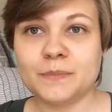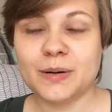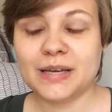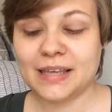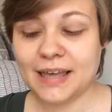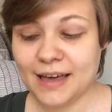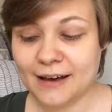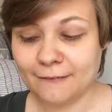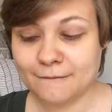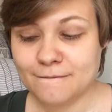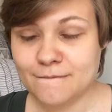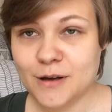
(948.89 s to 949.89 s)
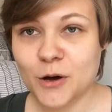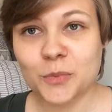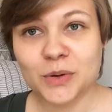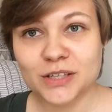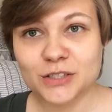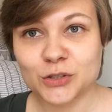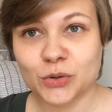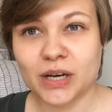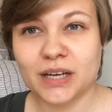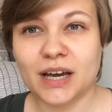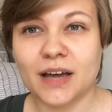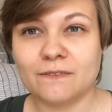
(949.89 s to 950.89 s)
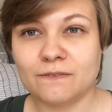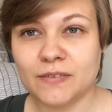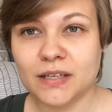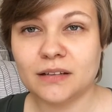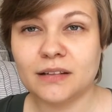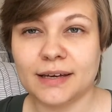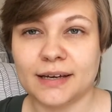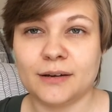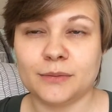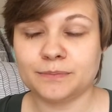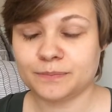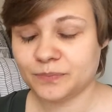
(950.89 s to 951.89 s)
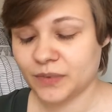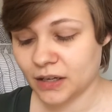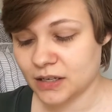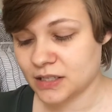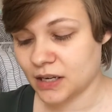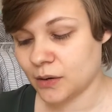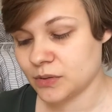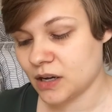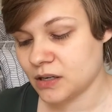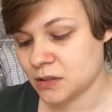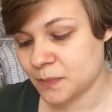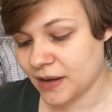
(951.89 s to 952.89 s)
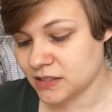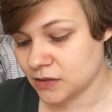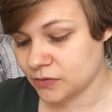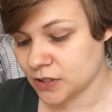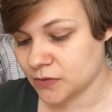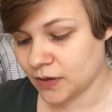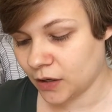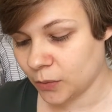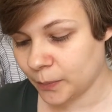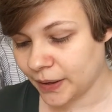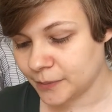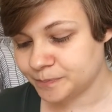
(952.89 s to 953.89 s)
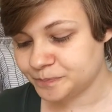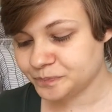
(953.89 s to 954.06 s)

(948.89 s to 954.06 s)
But yeah, hope you guys enjoyed. I feel like I said, I was kind of spazzy for this video, but